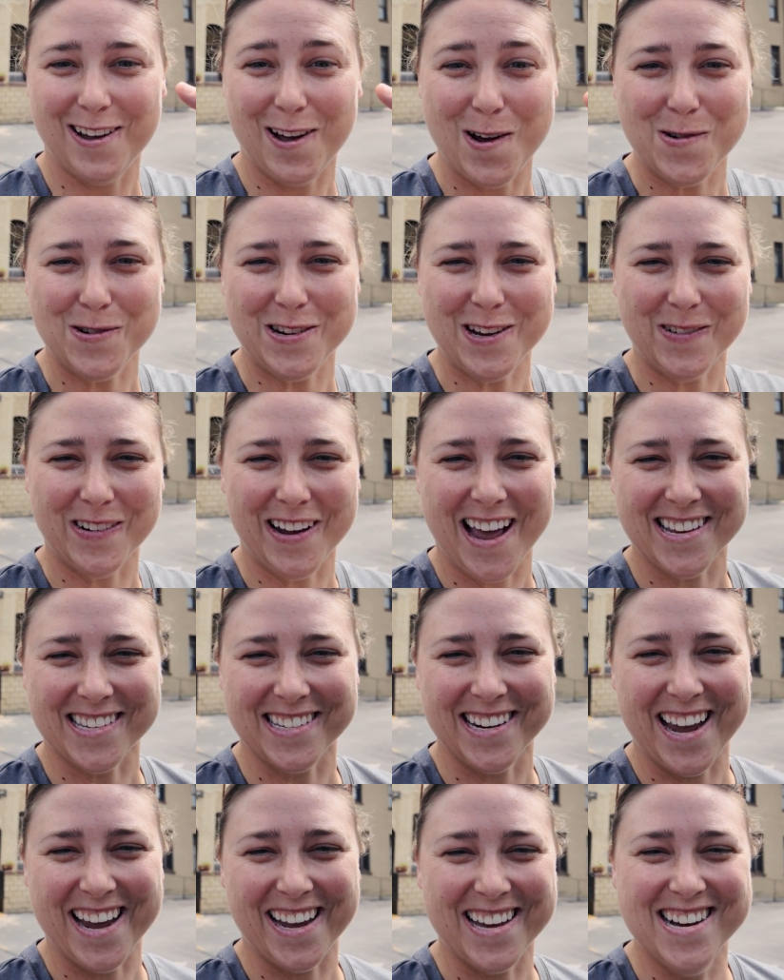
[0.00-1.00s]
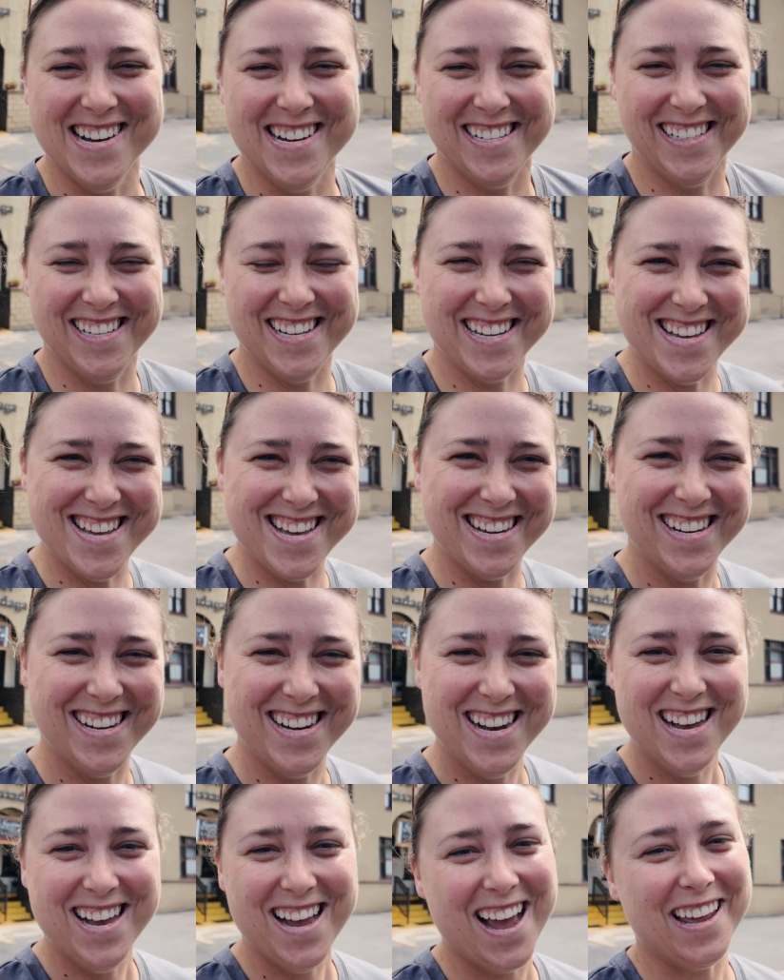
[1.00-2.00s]
Hotel Cassadaga.
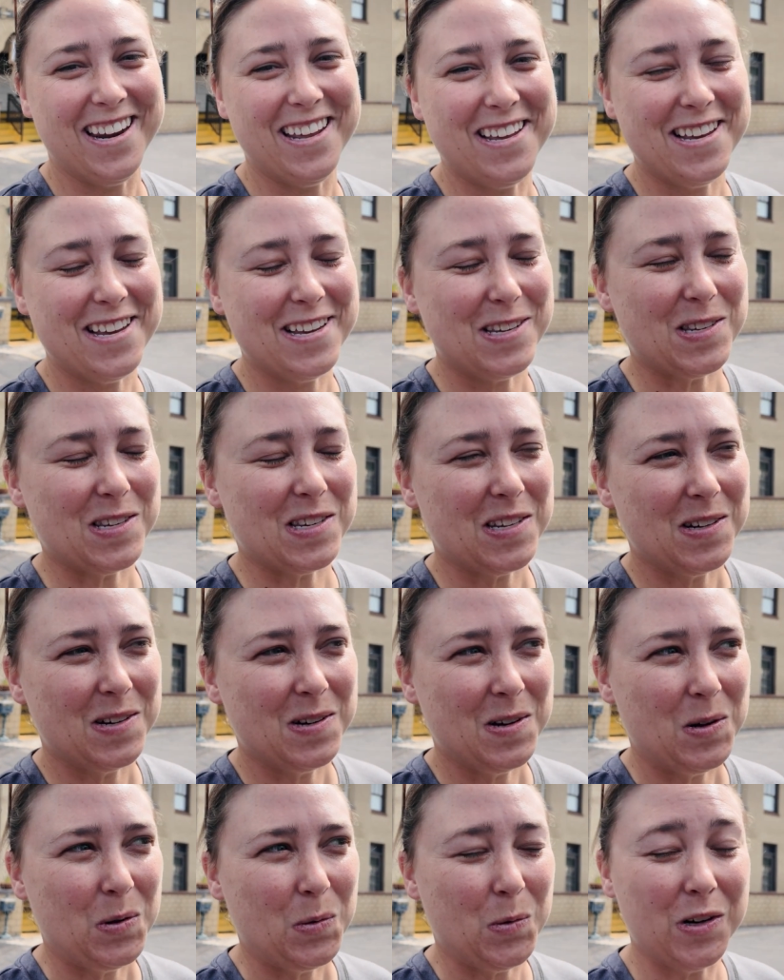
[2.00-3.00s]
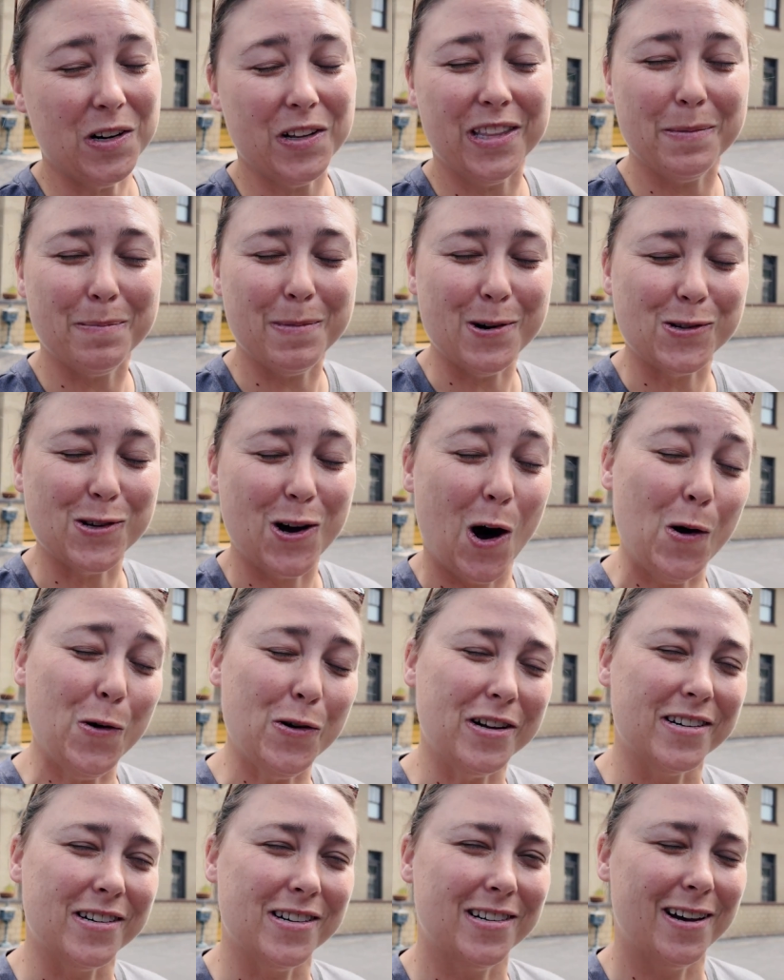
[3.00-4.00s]
And it is one of the most
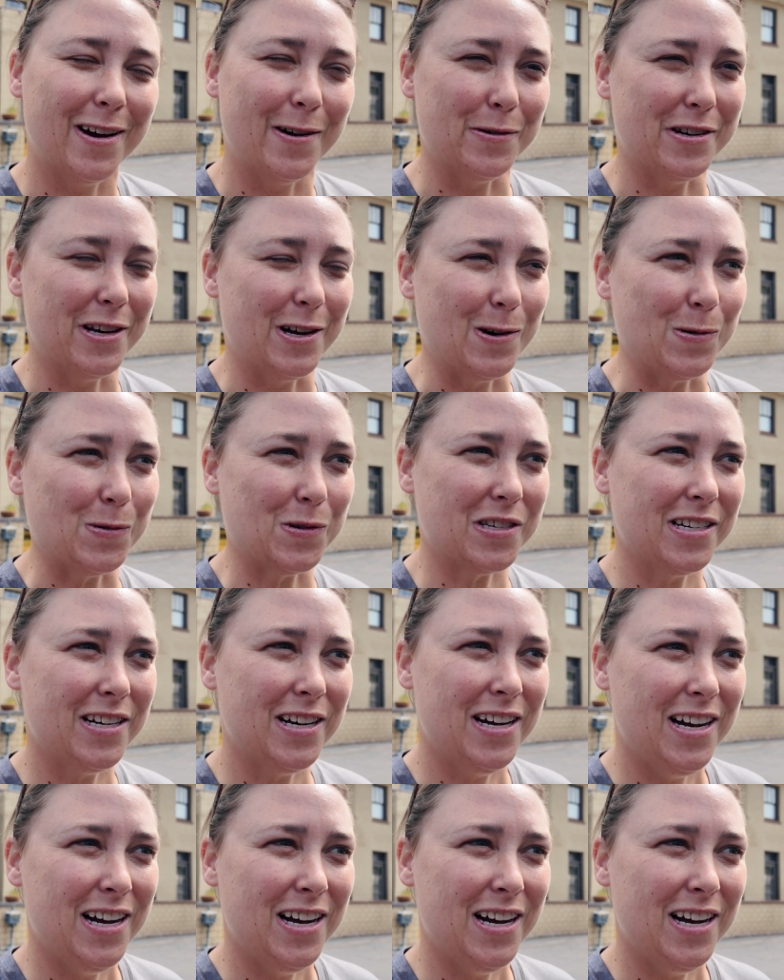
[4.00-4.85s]
haunted hotels.